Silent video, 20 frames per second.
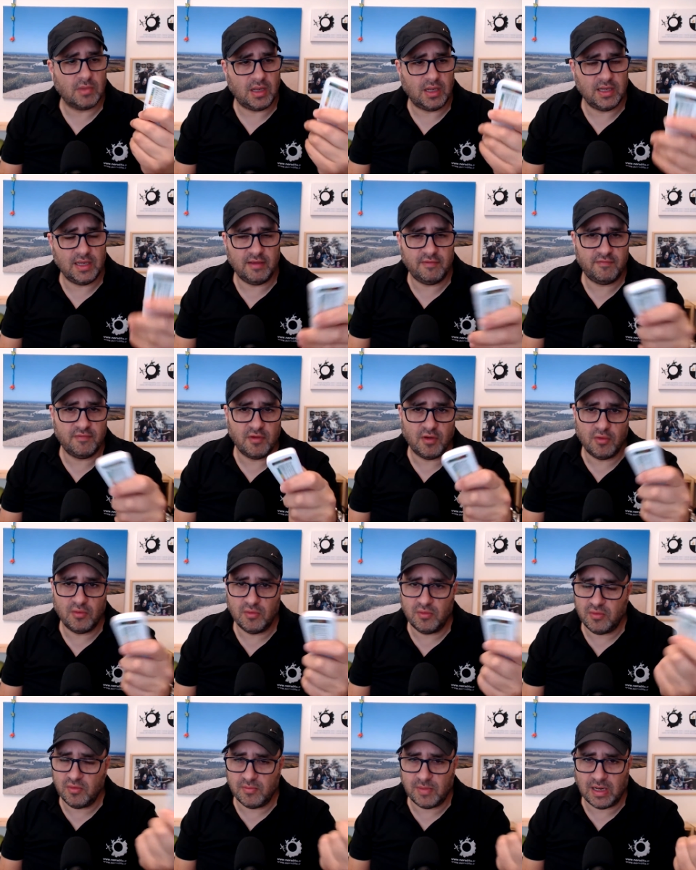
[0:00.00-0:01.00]
I have no
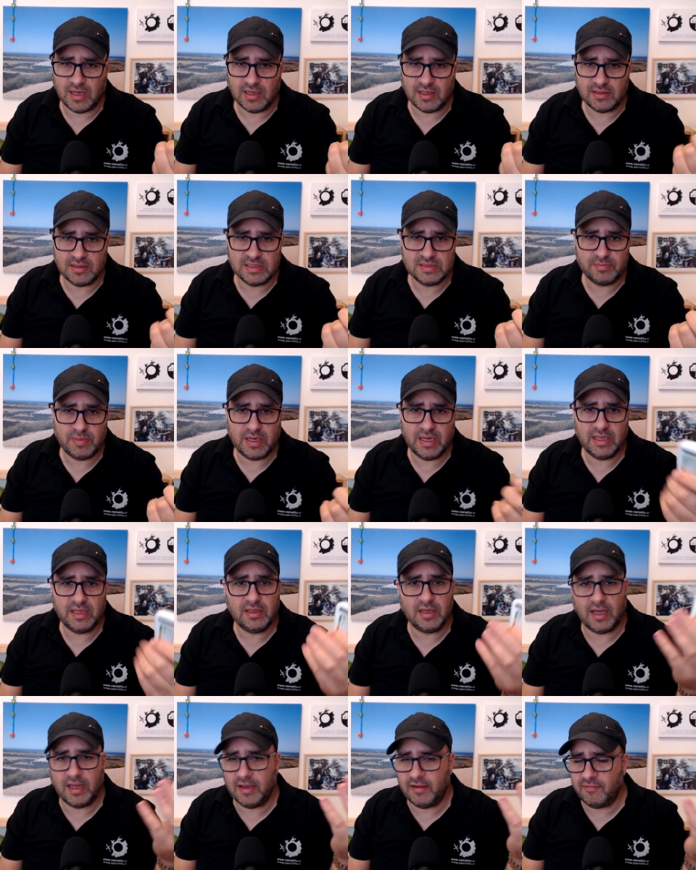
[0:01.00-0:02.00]
numeric
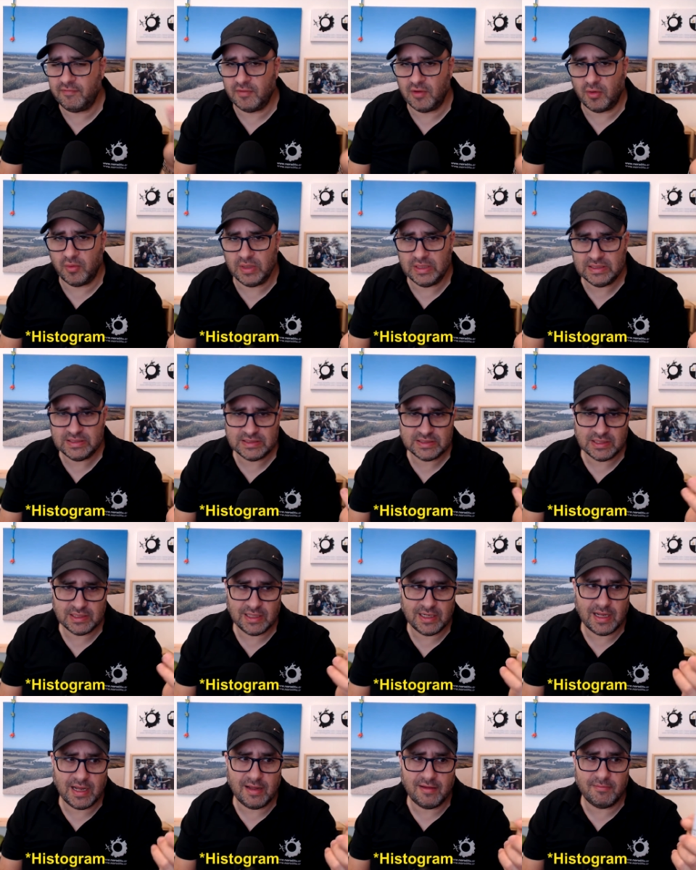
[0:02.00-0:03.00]
display, I have no
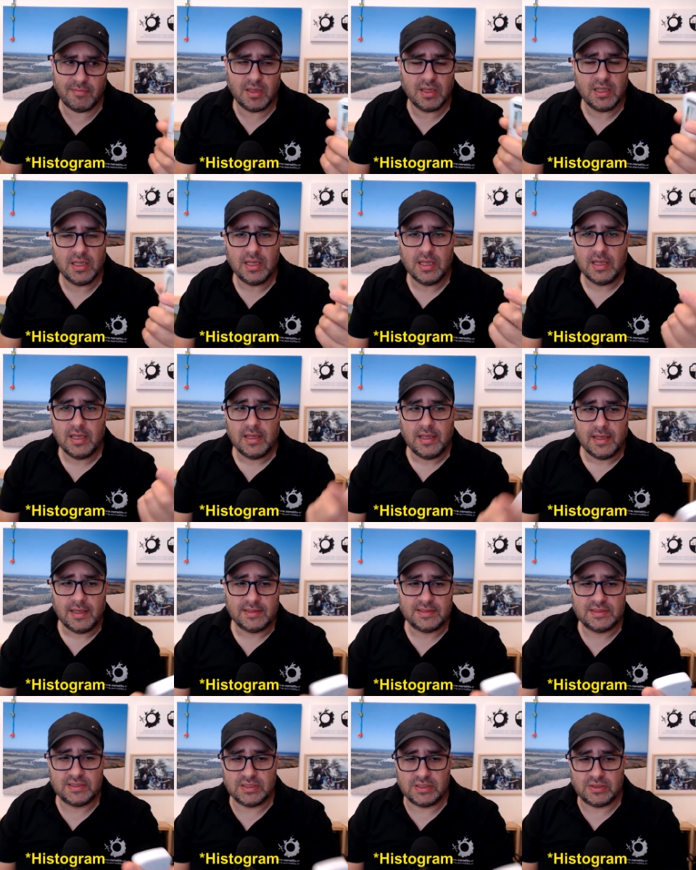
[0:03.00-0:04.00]
histogram,
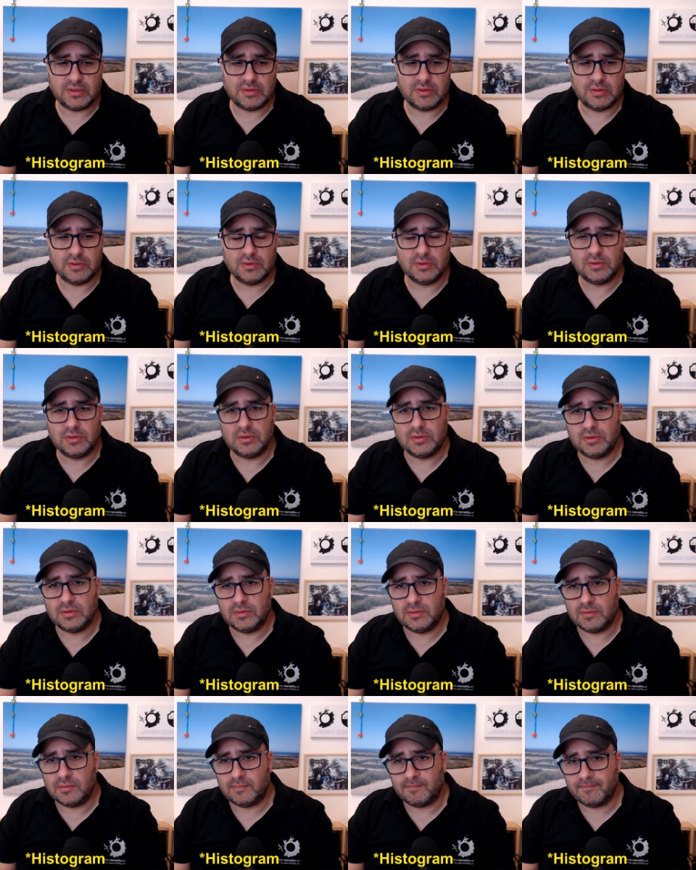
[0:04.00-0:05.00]

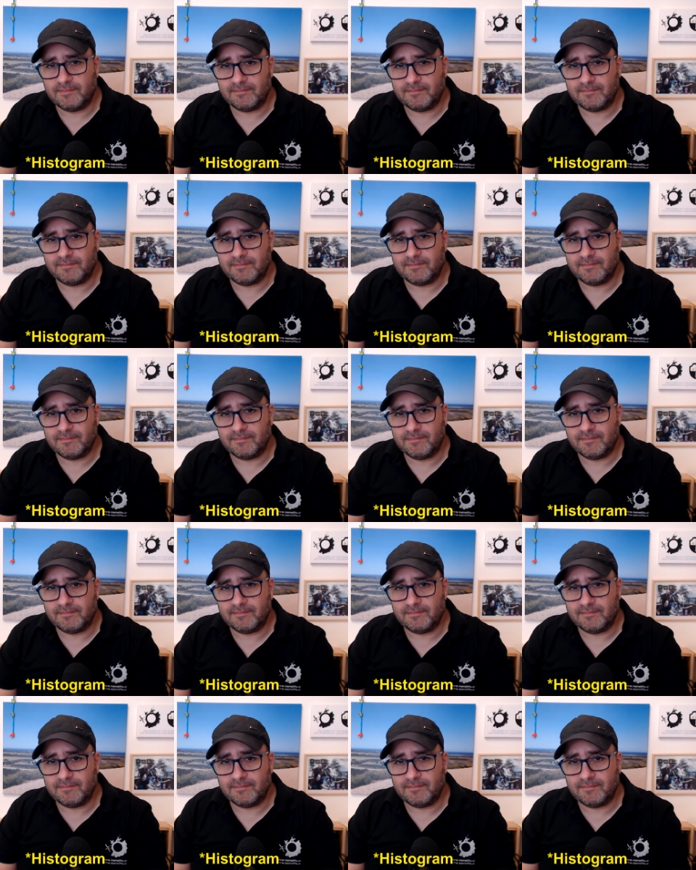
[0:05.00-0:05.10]
so